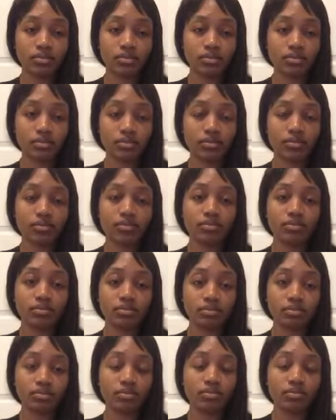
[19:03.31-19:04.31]

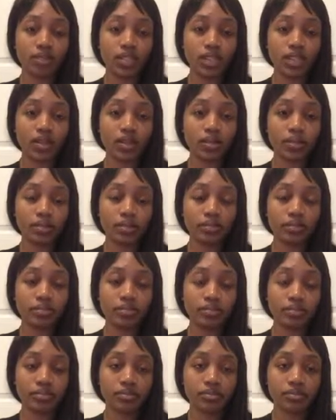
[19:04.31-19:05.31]

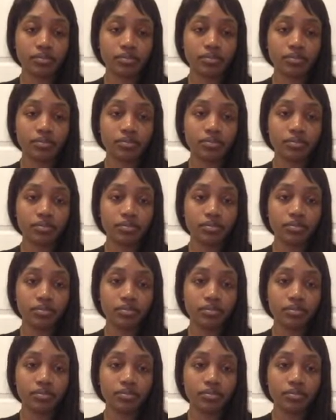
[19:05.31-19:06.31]

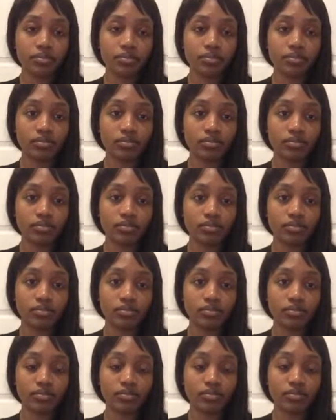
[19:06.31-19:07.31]

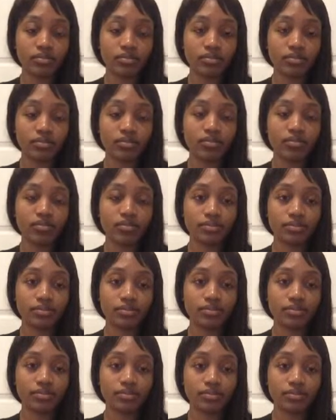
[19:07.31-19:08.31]

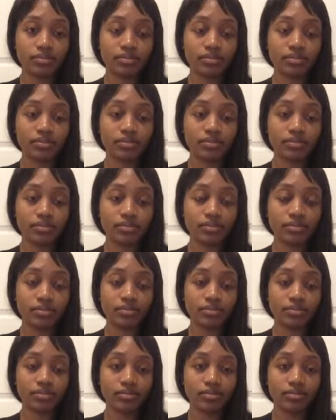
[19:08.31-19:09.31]

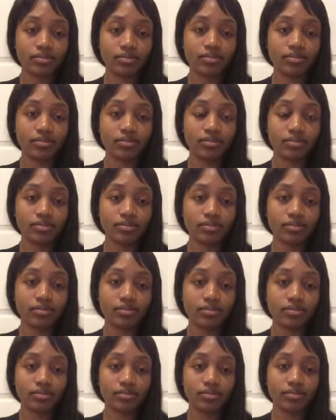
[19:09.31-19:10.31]

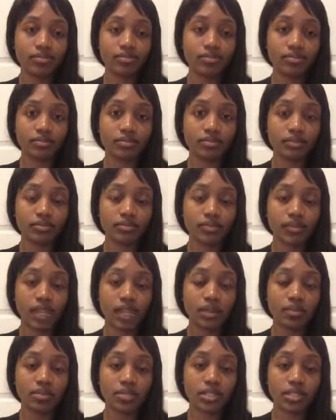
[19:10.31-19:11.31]
(silent)